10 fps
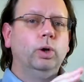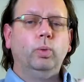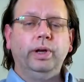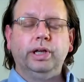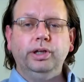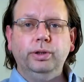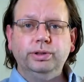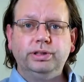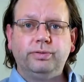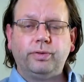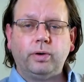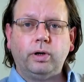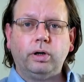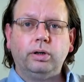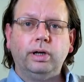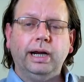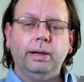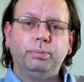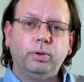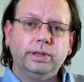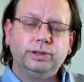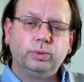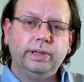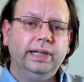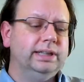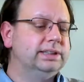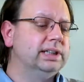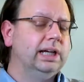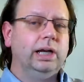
We can use it for amperage readings.